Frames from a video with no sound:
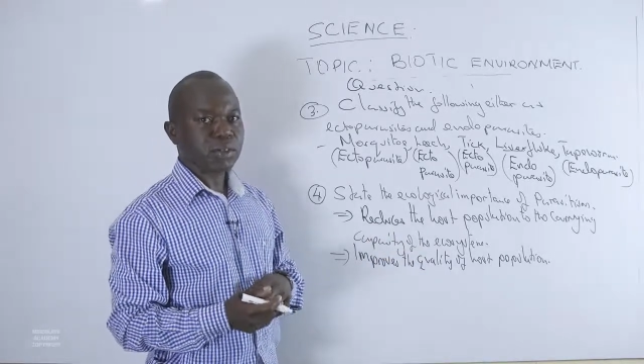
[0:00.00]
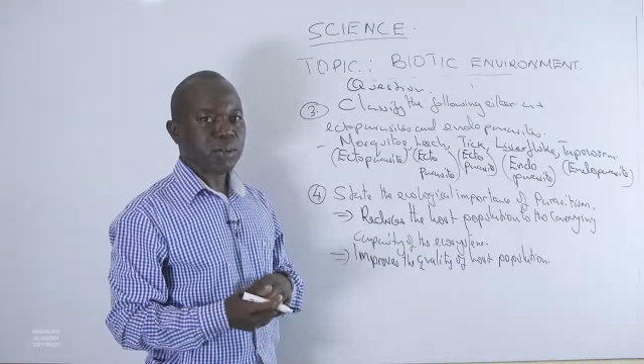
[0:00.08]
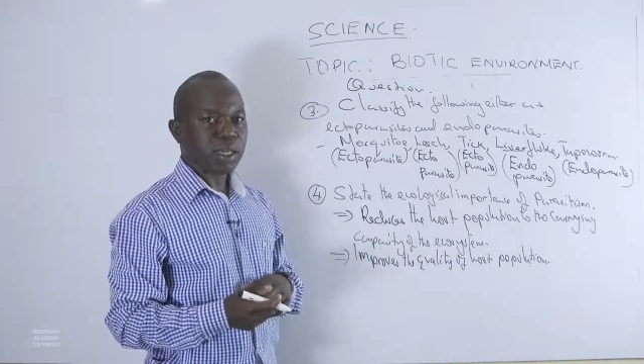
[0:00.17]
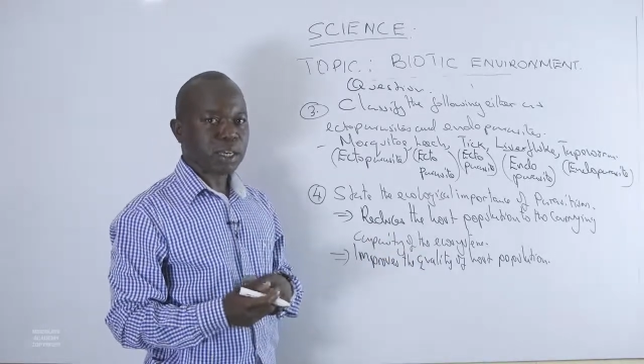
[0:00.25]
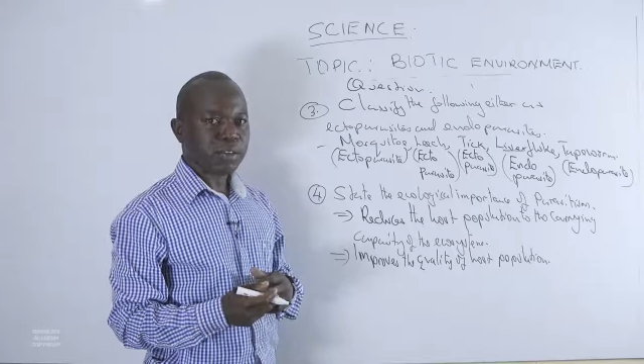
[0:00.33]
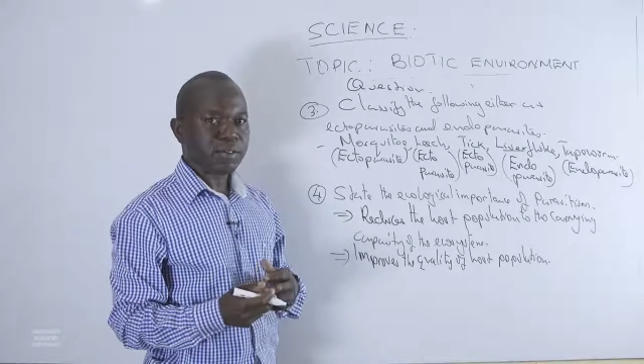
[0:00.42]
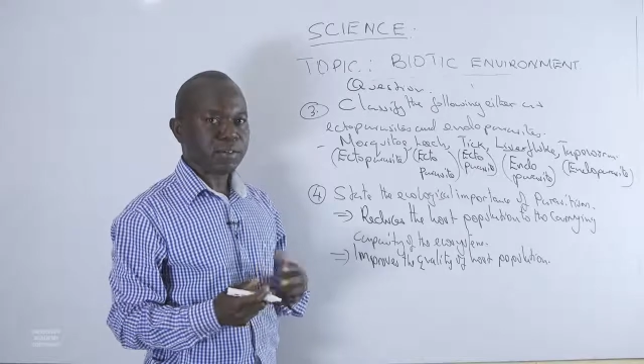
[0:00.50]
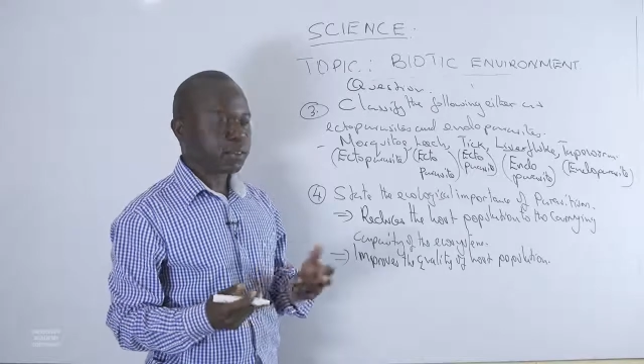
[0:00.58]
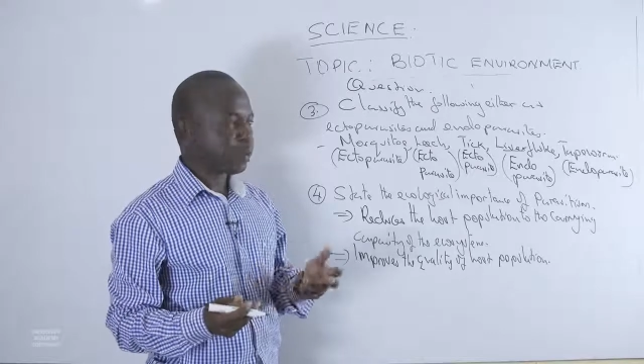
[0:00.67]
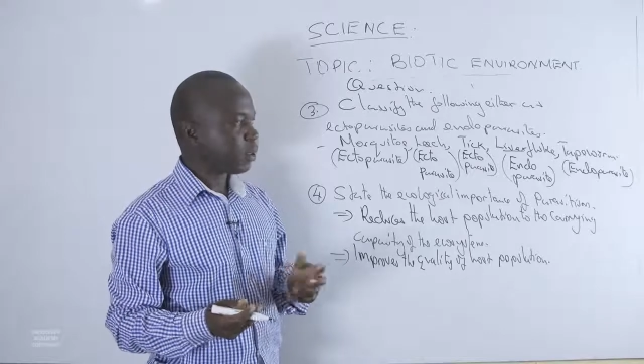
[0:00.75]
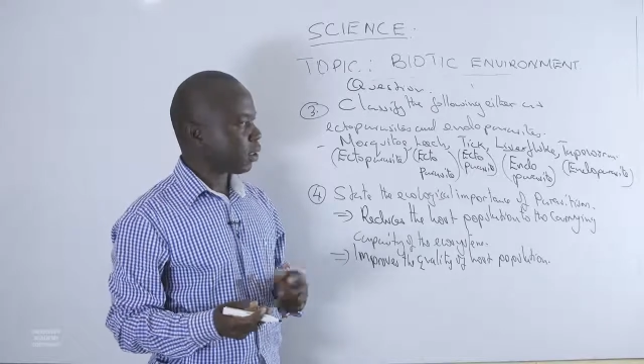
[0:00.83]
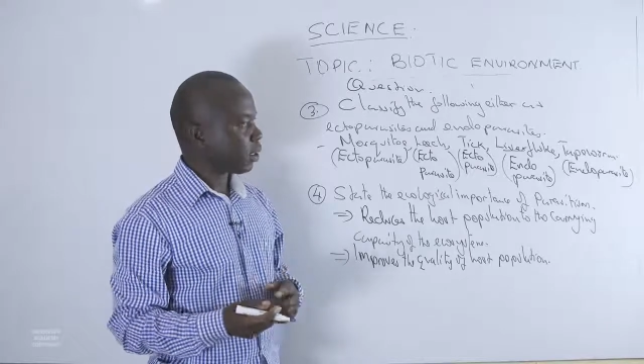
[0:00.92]
We have
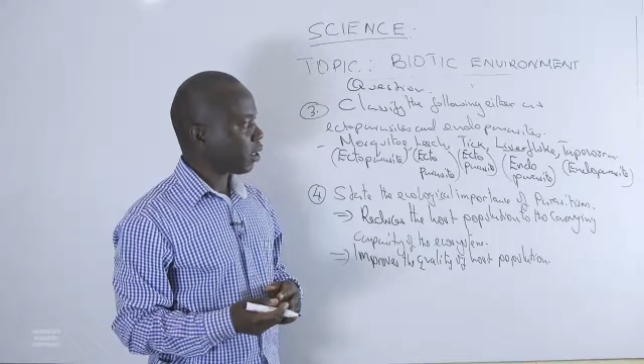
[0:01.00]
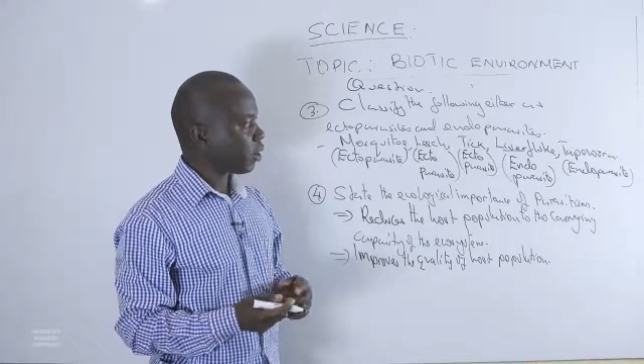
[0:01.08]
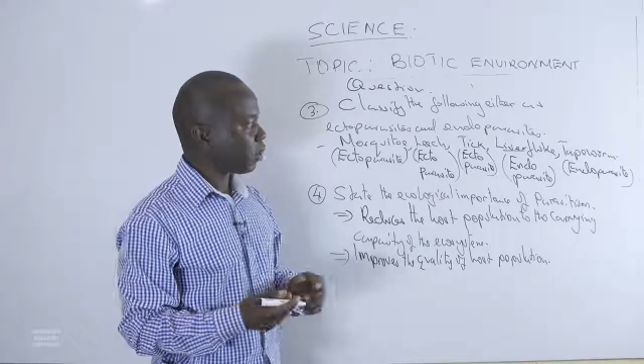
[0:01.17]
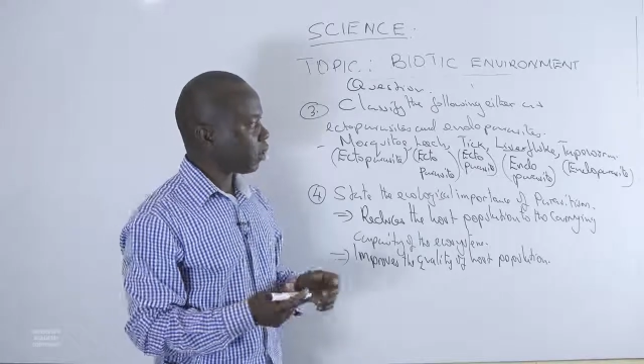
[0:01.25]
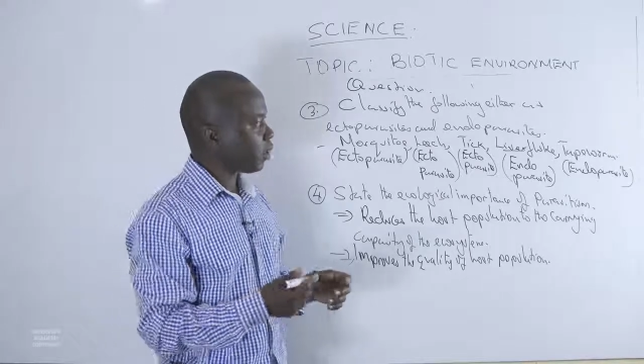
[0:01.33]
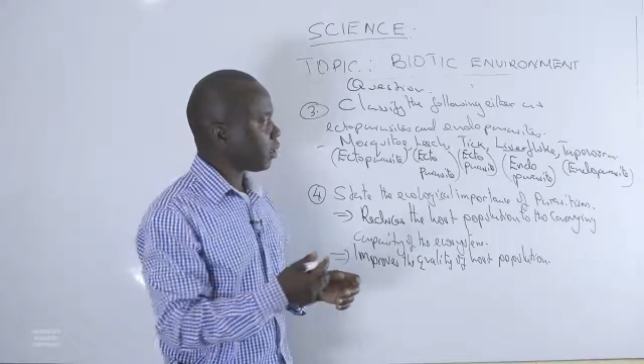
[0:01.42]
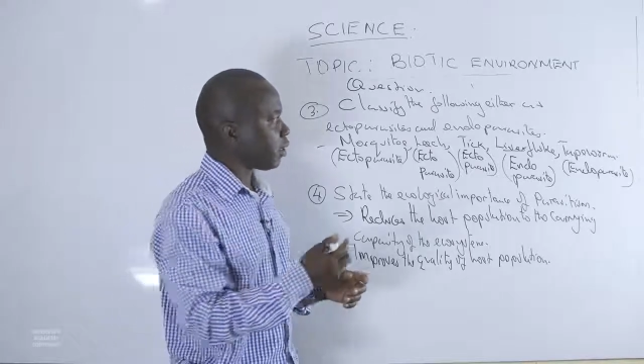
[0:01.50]
those ones that are called